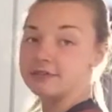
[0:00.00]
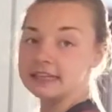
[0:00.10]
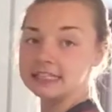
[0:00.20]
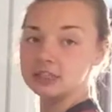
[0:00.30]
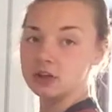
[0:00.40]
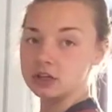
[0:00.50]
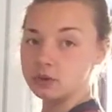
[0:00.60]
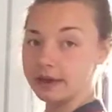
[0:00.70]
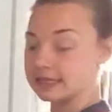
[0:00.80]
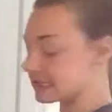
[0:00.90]
friendly, so not
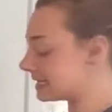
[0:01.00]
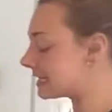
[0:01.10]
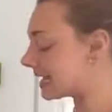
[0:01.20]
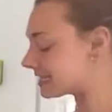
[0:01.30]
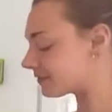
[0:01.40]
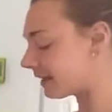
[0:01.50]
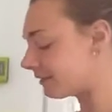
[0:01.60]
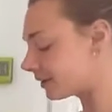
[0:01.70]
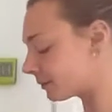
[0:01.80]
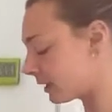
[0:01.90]
quite as intense
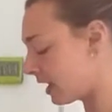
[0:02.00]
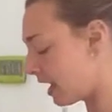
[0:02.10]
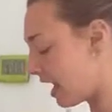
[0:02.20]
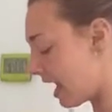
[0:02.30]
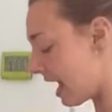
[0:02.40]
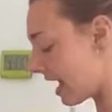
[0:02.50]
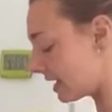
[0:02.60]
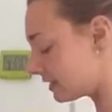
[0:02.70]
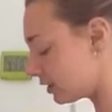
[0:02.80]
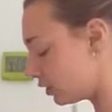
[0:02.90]
flavour
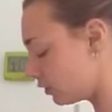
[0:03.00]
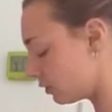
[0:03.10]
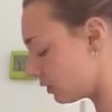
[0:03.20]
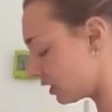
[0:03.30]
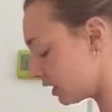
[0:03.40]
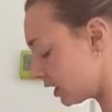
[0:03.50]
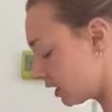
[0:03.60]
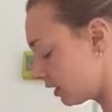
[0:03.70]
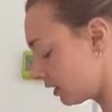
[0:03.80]
as your